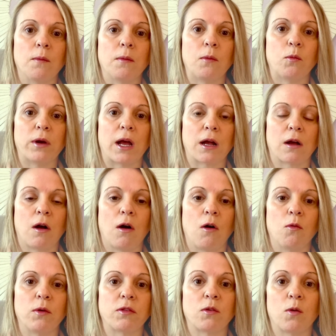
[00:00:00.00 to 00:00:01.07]
when I
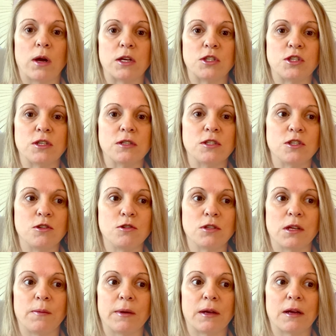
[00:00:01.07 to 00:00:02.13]
call with questions,
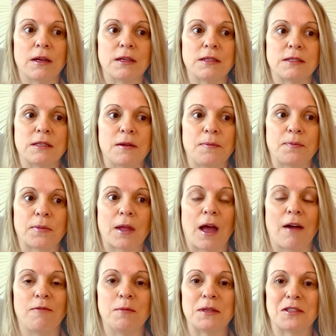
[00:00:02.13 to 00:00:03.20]
usually because
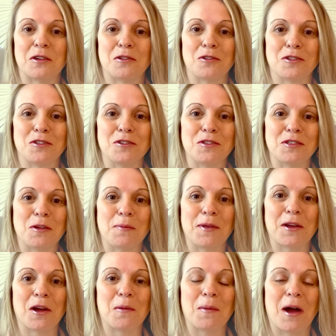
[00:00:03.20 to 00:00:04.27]
I've misunderstood
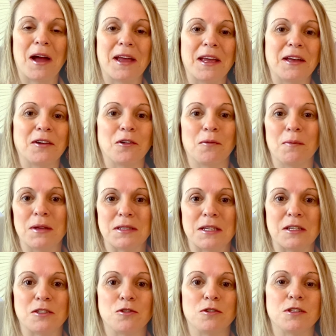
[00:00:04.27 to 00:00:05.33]
something on my end or
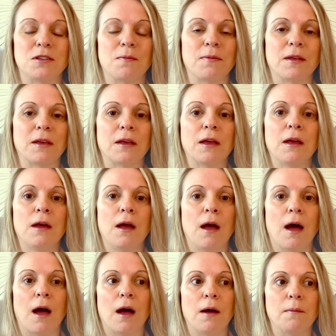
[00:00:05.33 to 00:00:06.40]
misentered something,
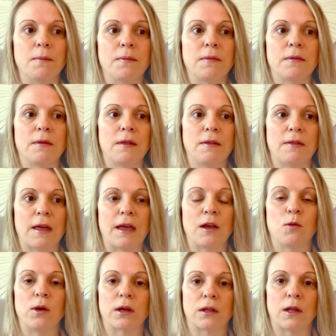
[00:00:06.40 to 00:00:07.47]
they
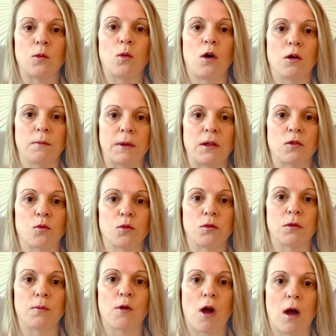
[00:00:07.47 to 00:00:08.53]
quickly walk me through
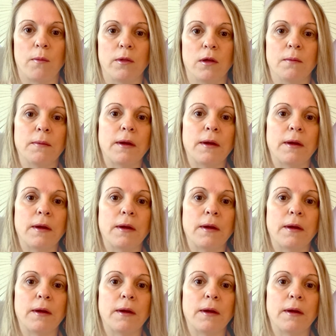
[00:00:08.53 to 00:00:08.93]
the problem